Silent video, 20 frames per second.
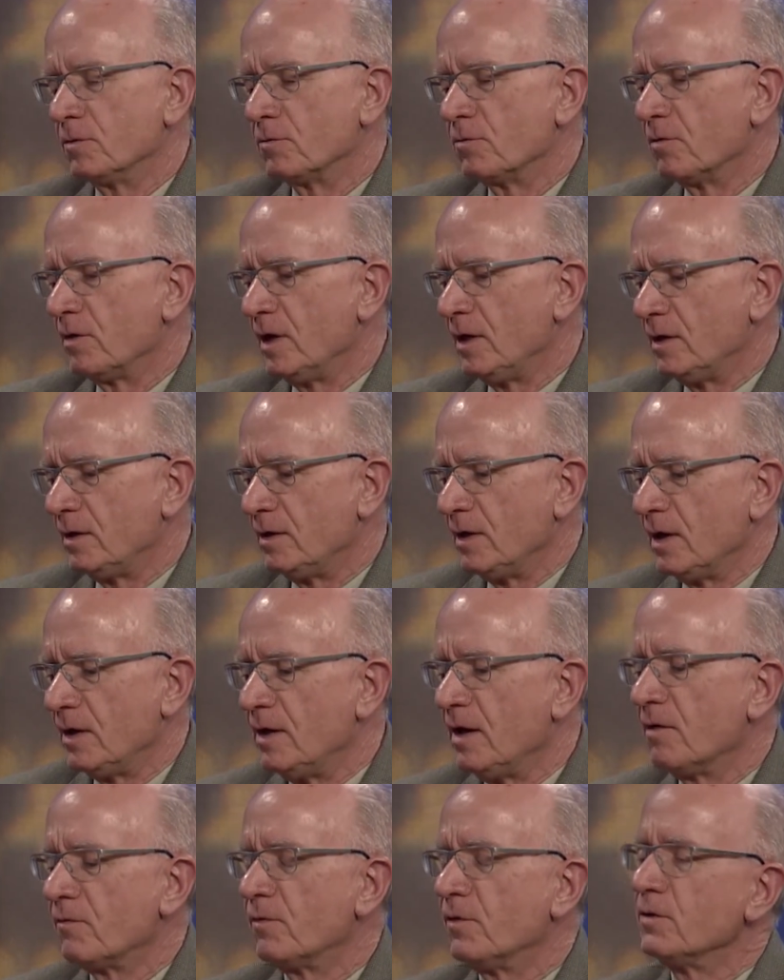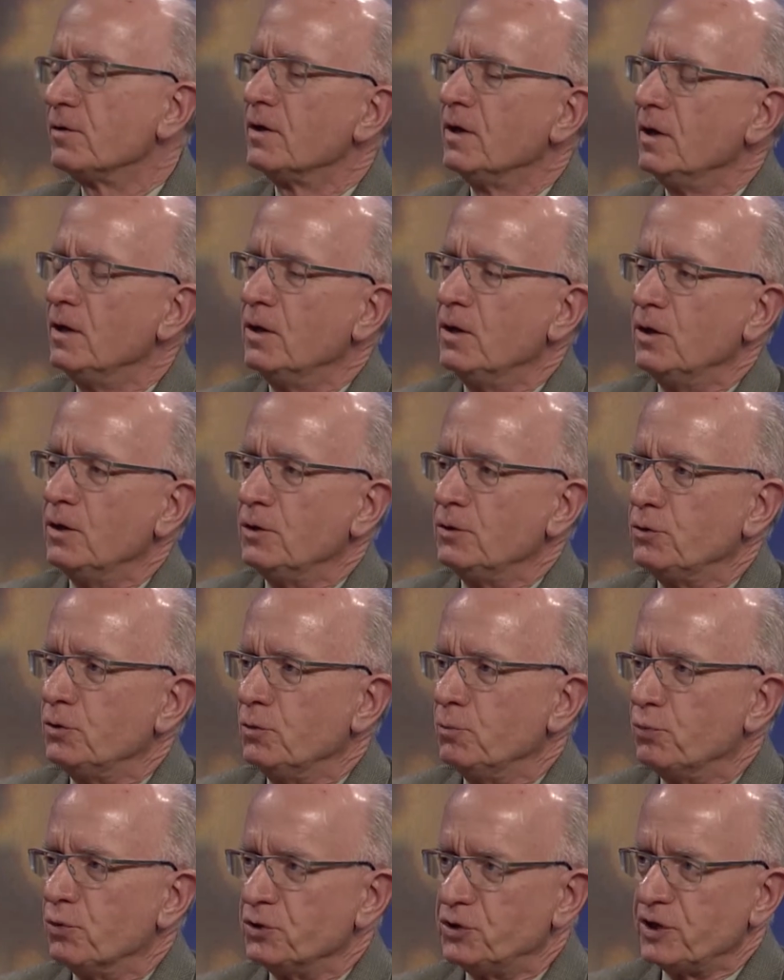create an, an effort
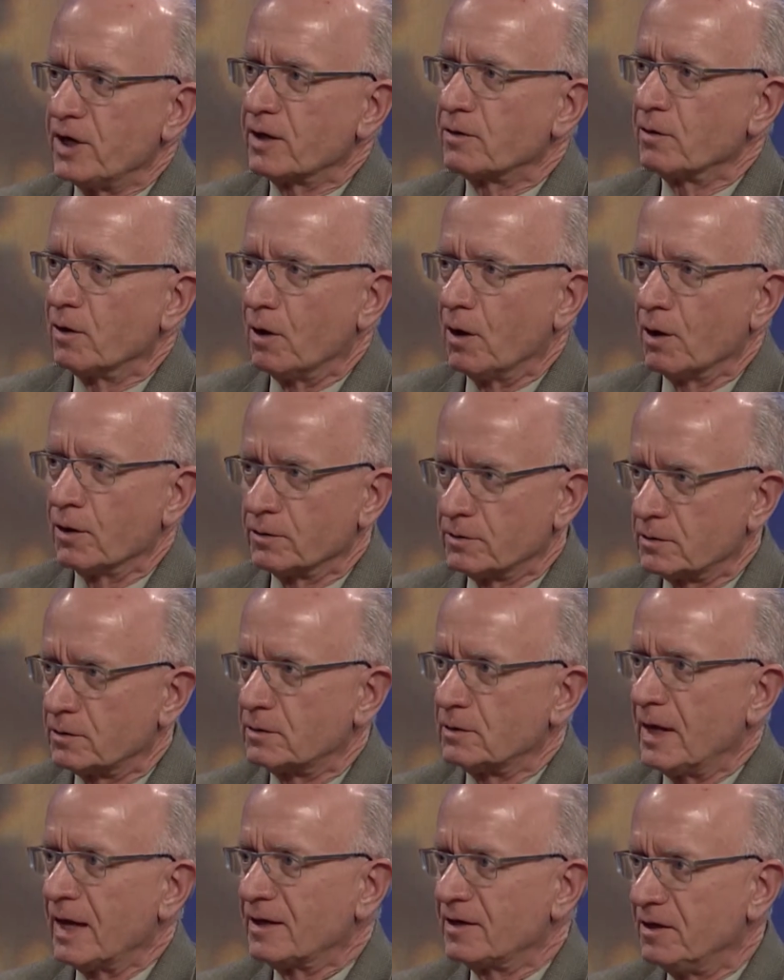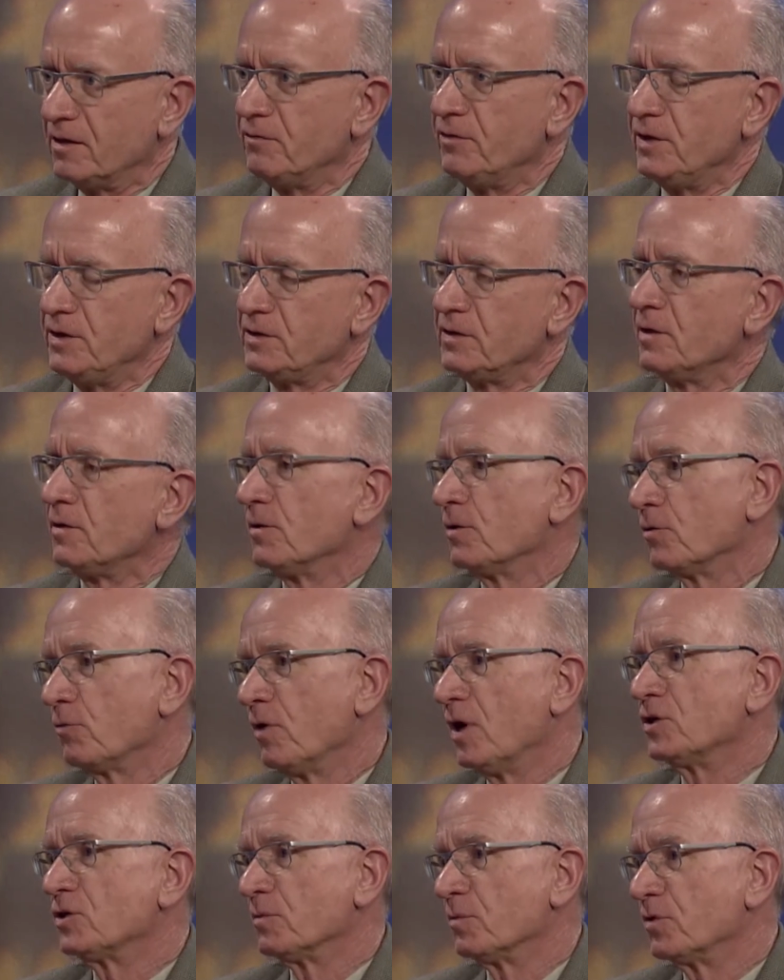to project arts activities into the
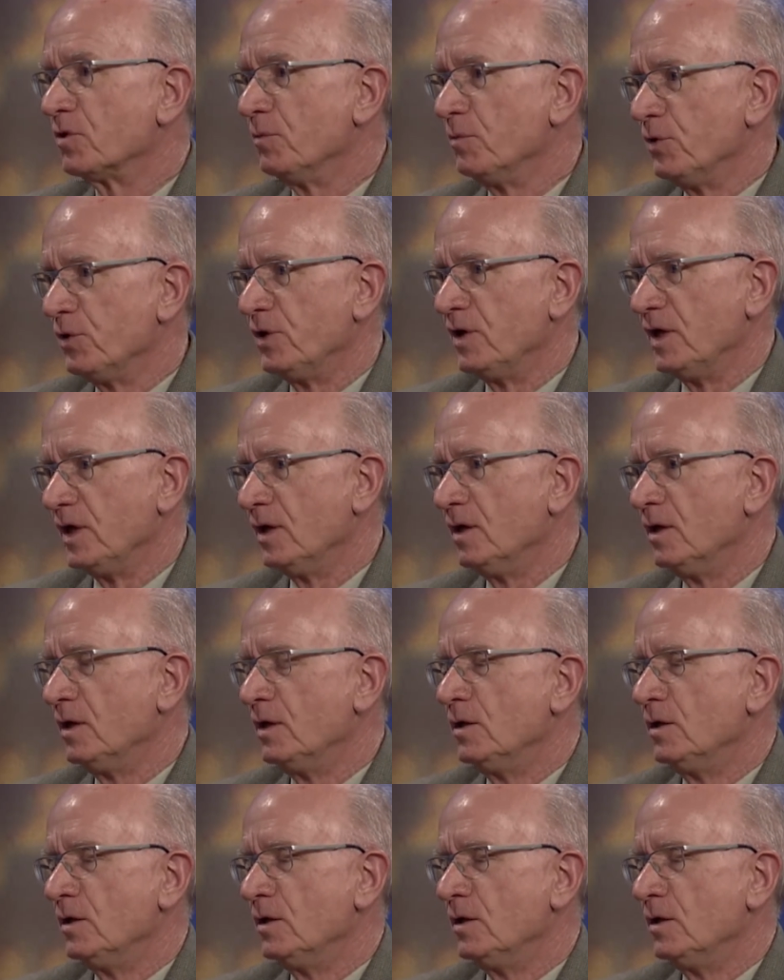Gresham community